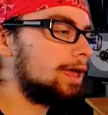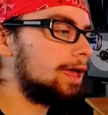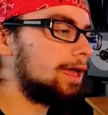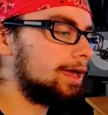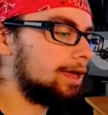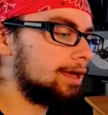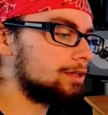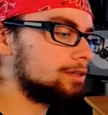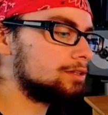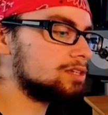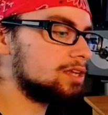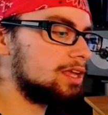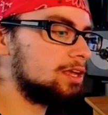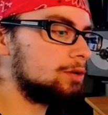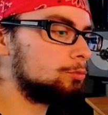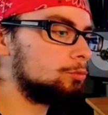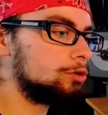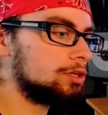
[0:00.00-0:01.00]
and
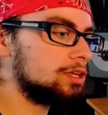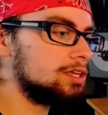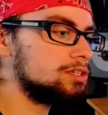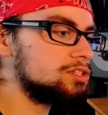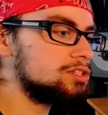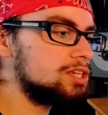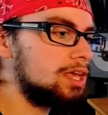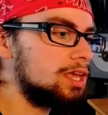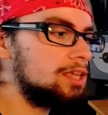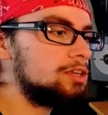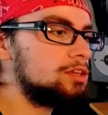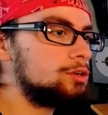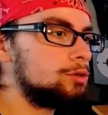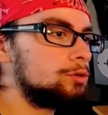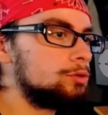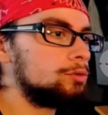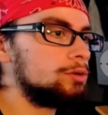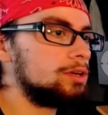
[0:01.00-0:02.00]
it will
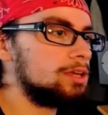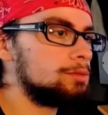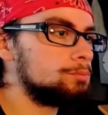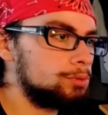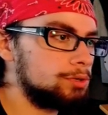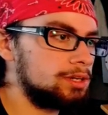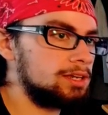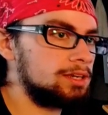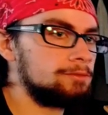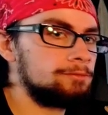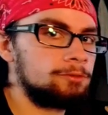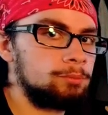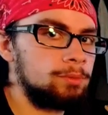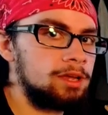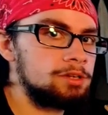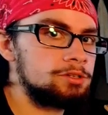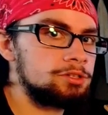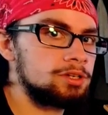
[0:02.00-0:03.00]
continue inputting
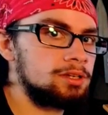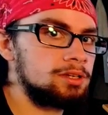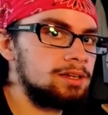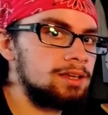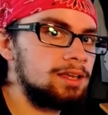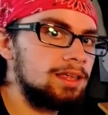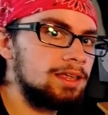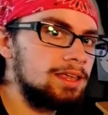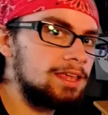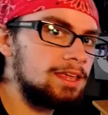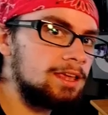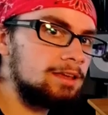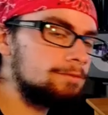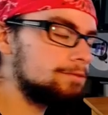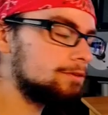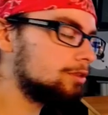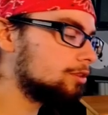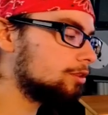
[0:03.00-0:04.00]
information
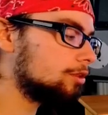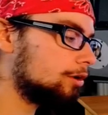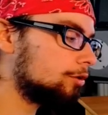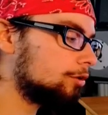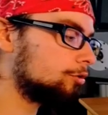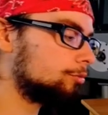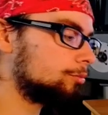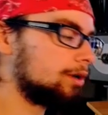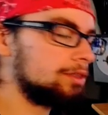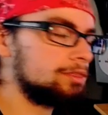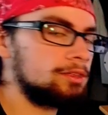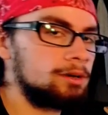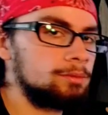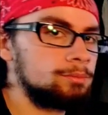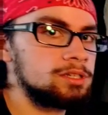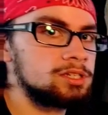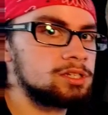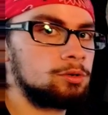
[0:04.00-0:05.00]
even though my
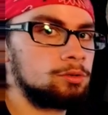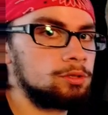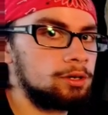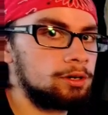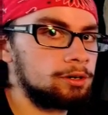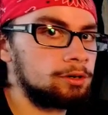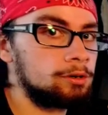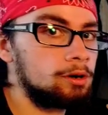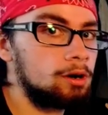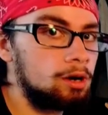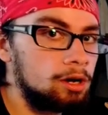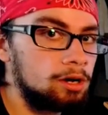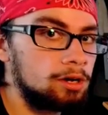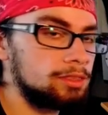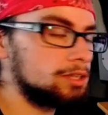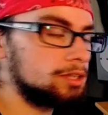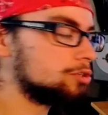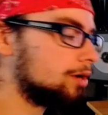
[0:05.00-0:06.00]
thumb is no longer
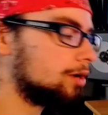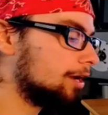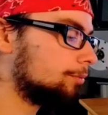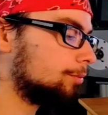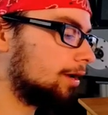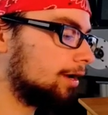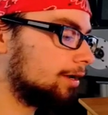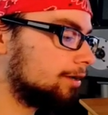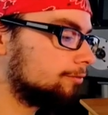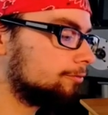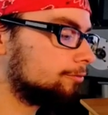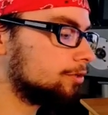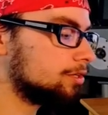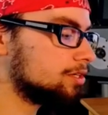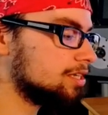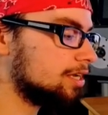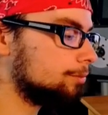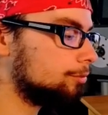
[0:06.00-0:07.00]
on the trackpad. For
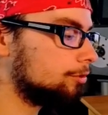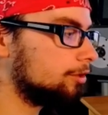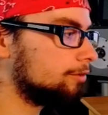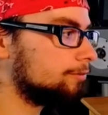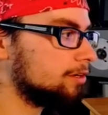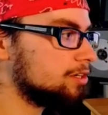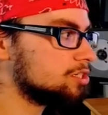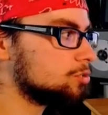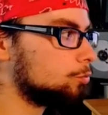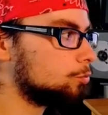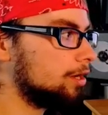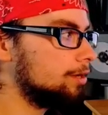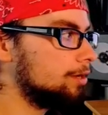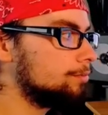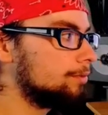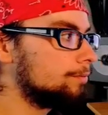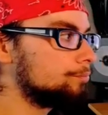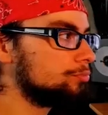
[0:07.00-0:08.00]
example, if I
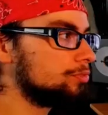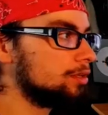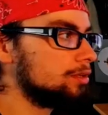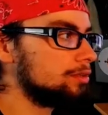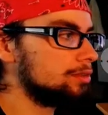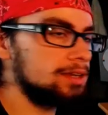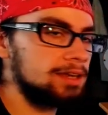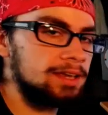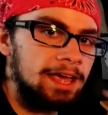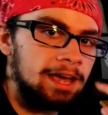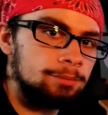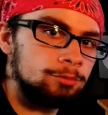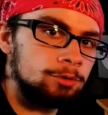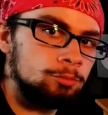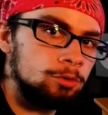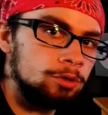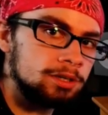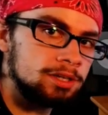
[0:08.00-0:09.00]
swipe, the
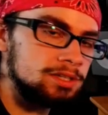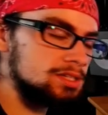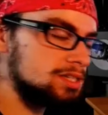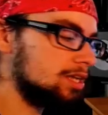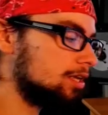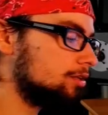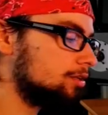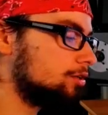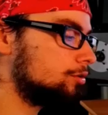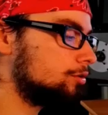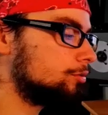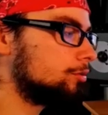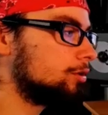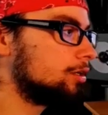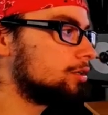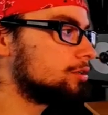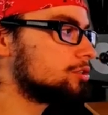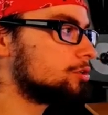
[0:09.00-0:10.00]
camera will continue
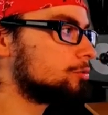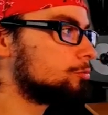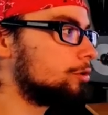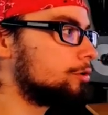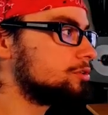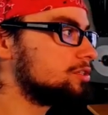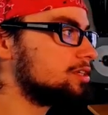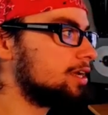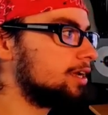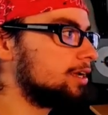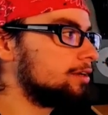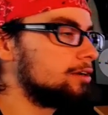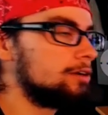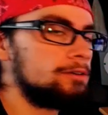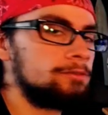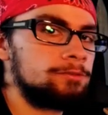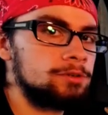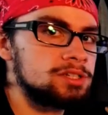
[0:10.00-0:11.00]
to rotate
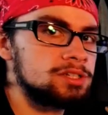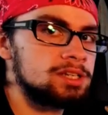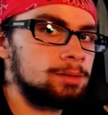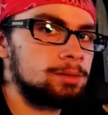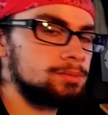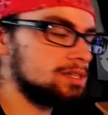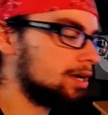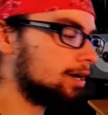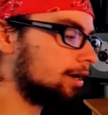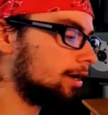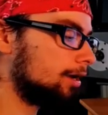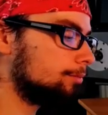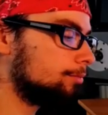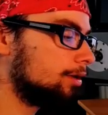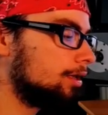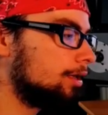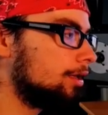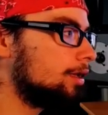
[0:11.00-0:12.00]
for some time,